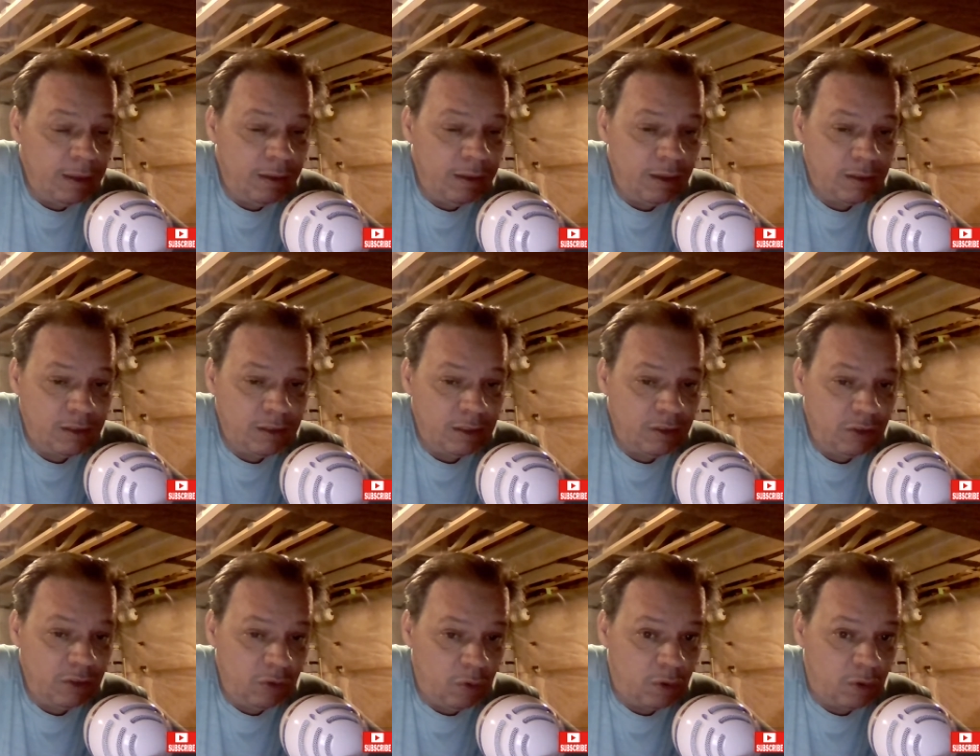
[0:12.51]
This
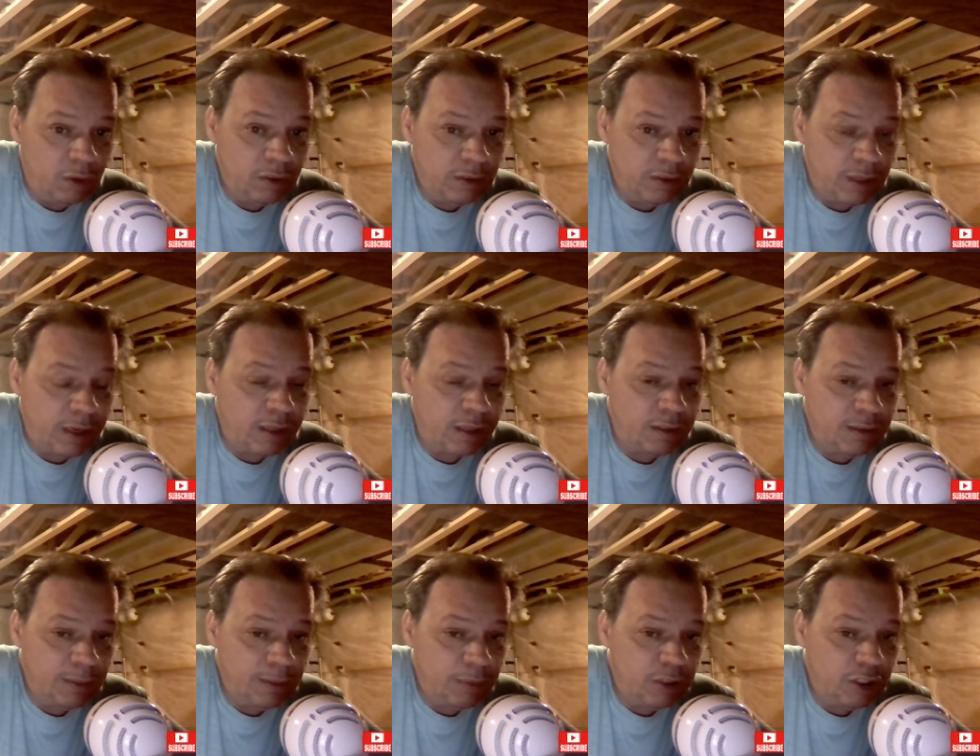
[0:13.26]
is your second
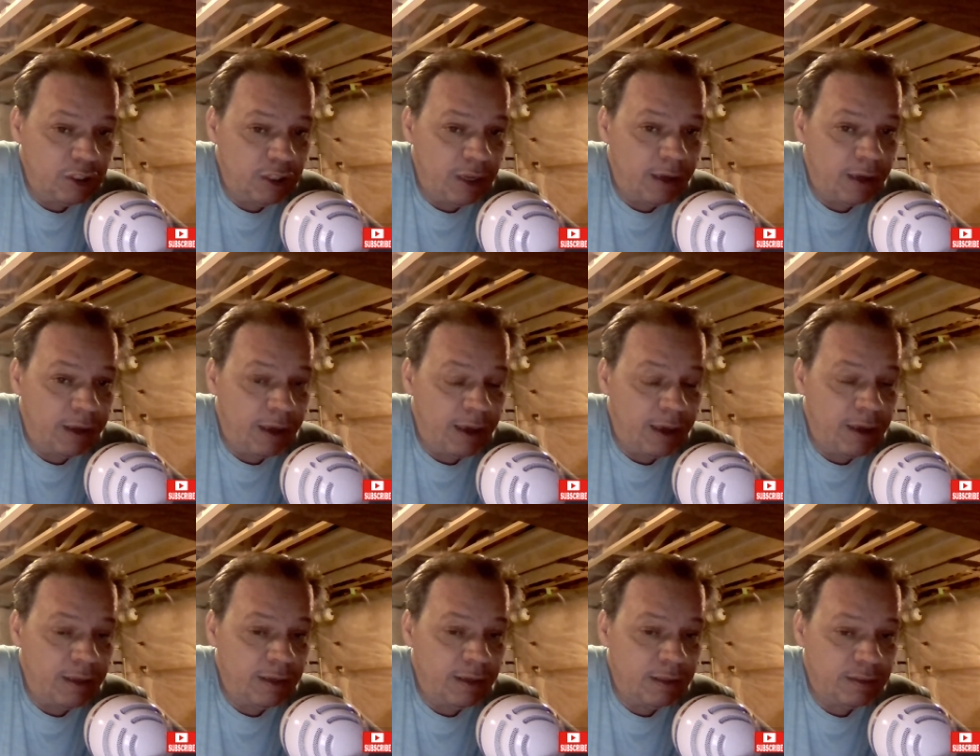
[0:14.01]
stimulus check
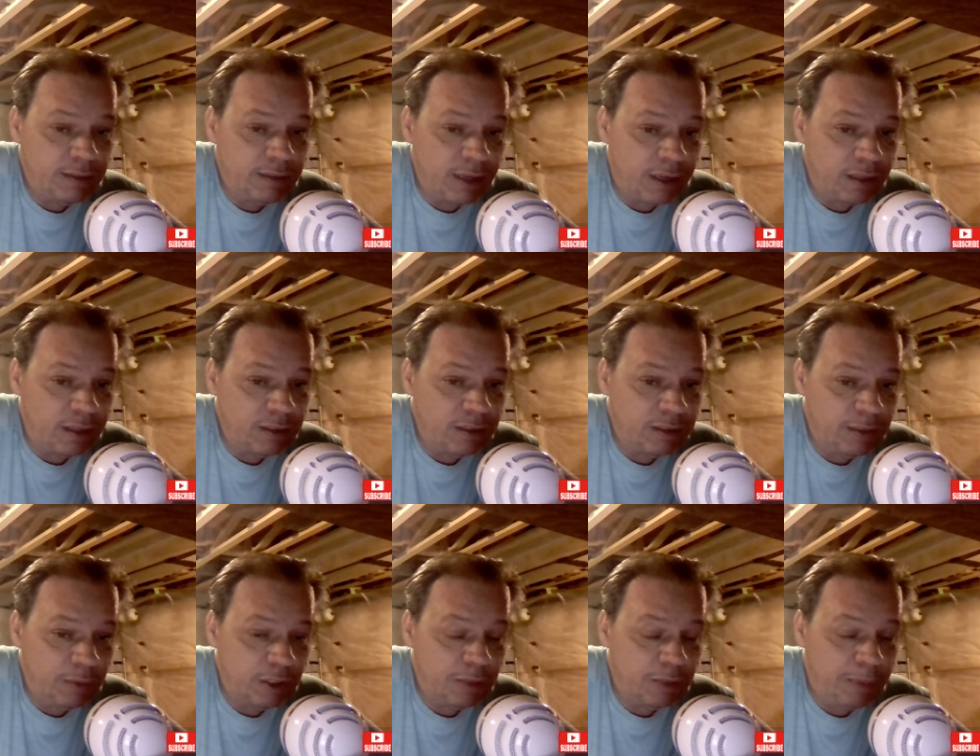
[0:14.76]
and second
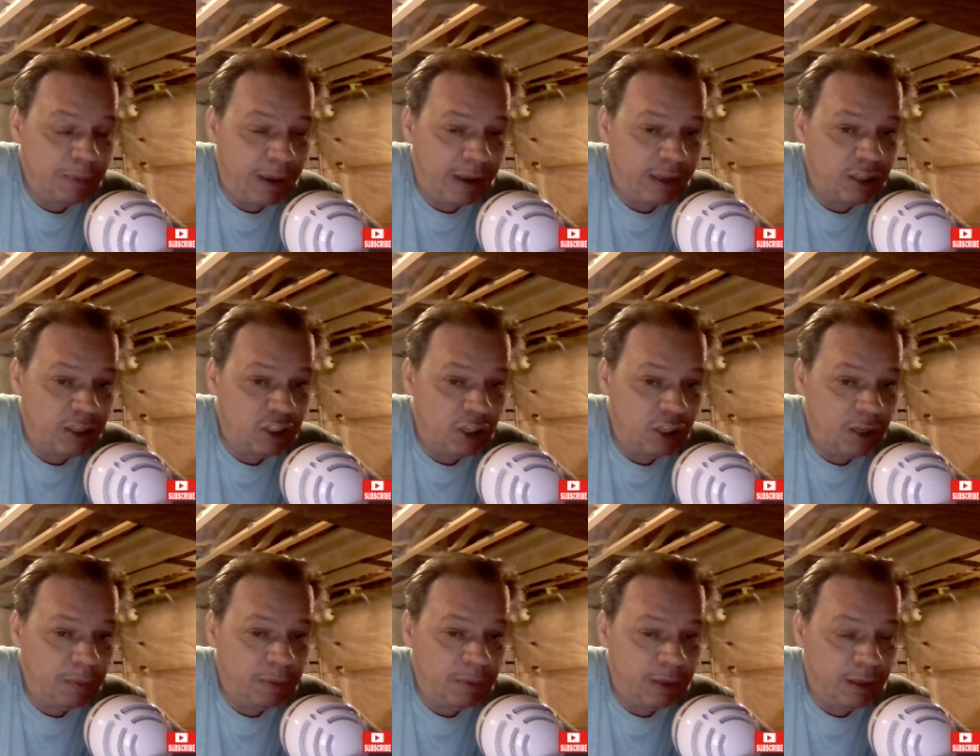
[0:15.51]
stimulus package
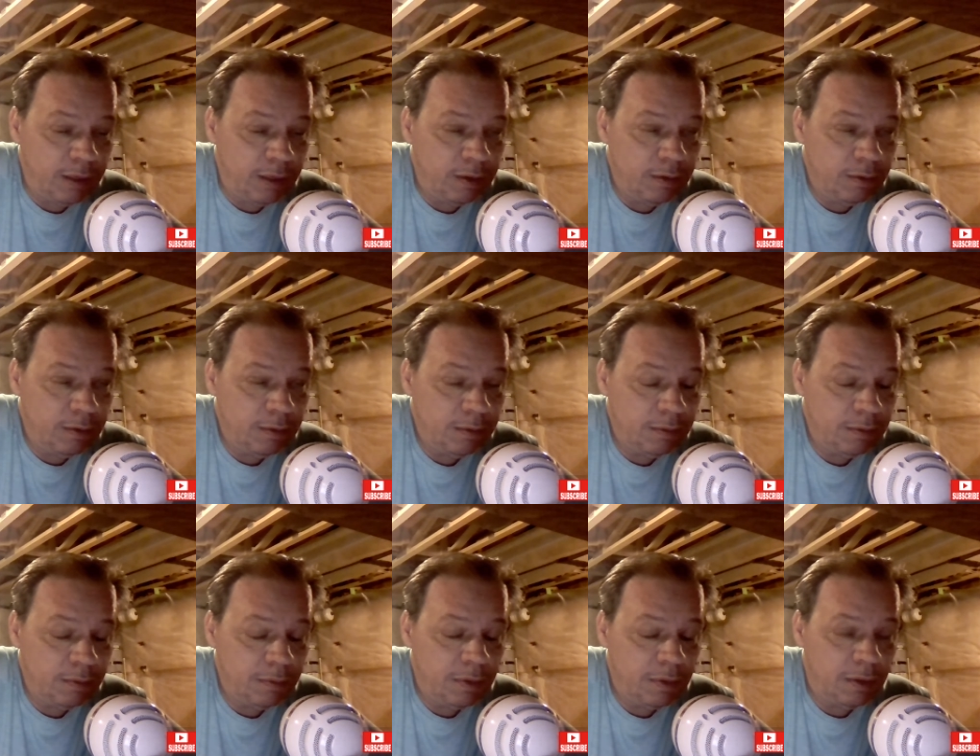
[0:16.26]
update.
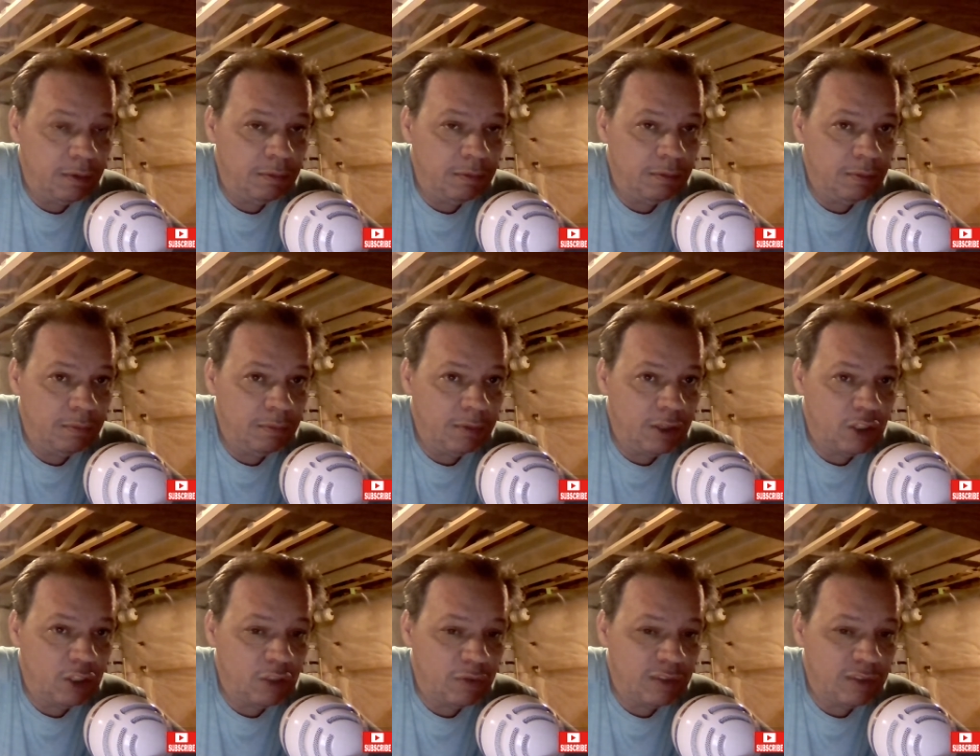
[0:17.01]
Well, I'm
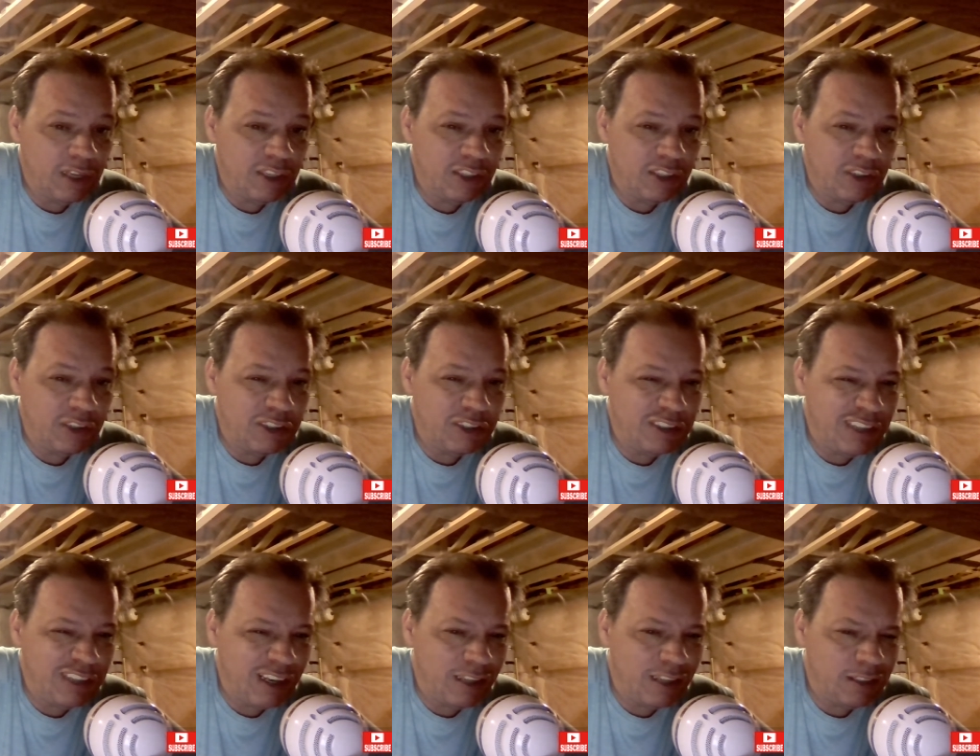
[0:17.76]
not sure if it's actually your
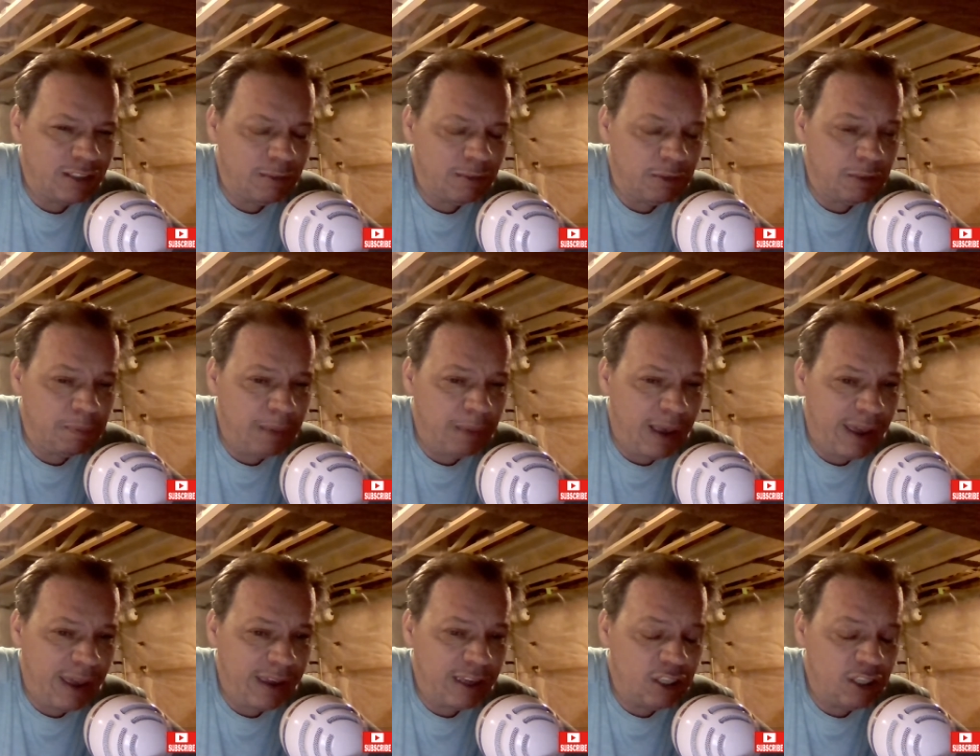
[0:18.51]
second stimulus
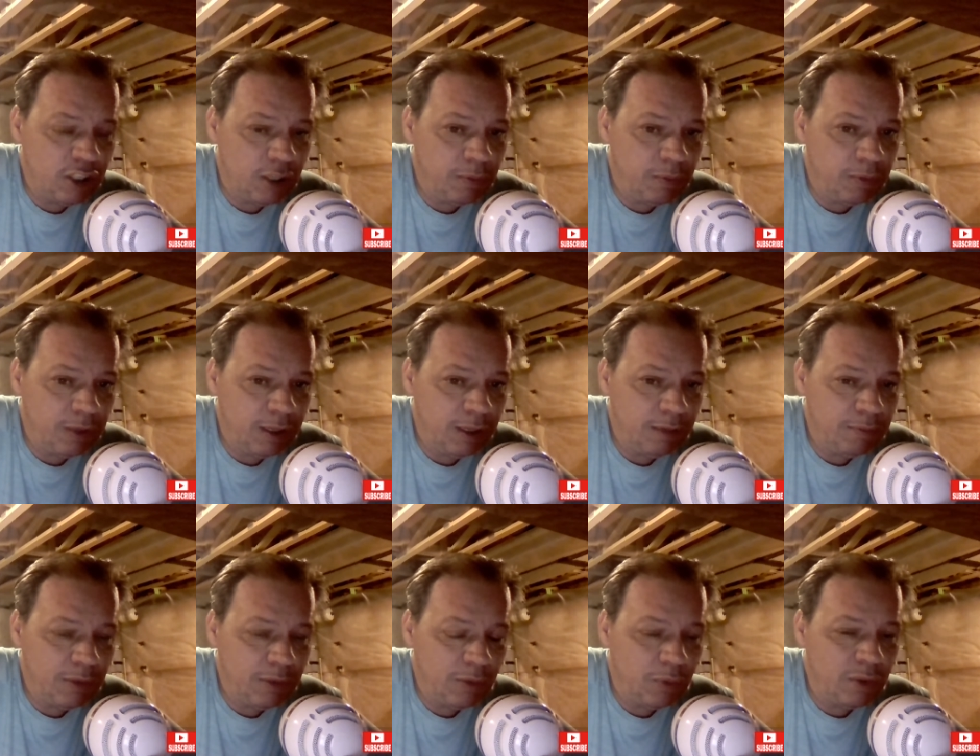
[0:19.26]
package
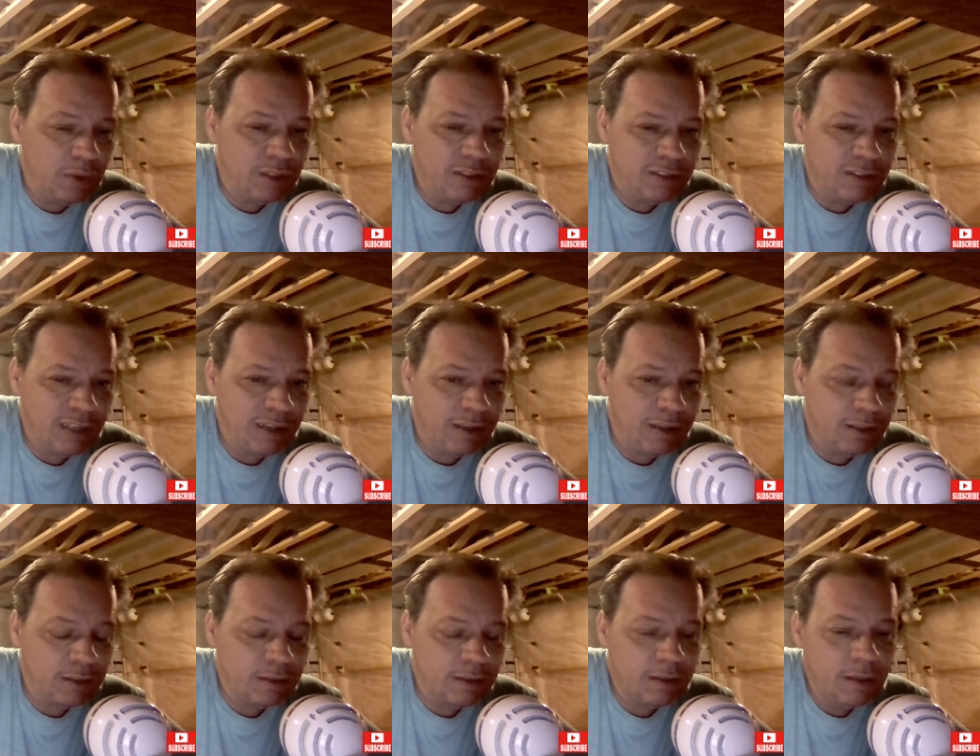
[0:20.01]
update, but we'll just say it
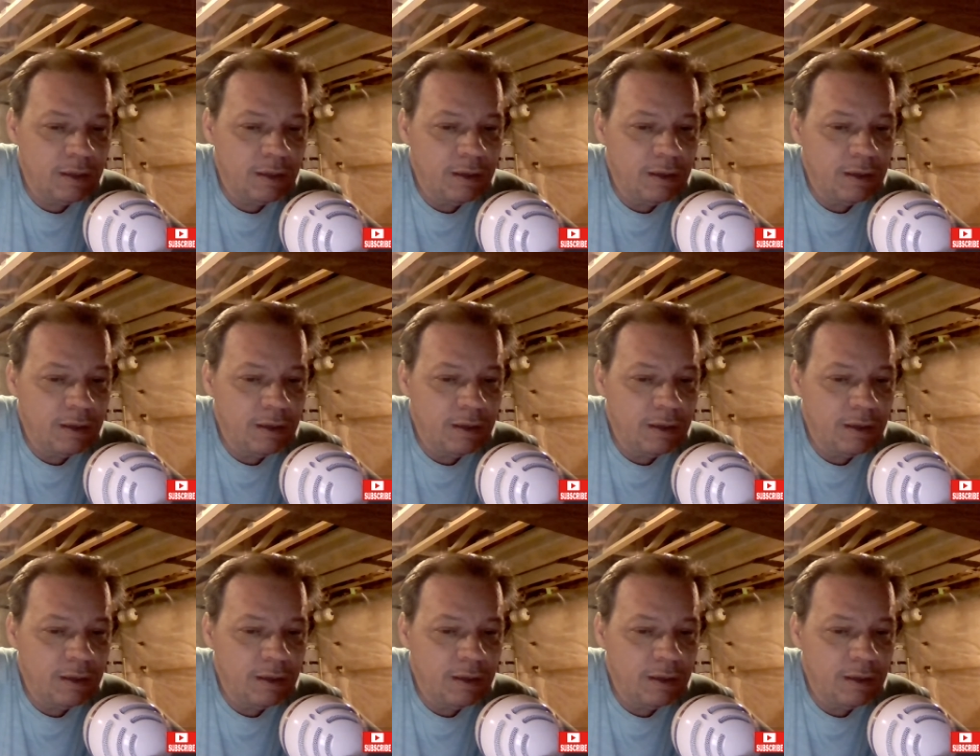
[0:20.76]
is.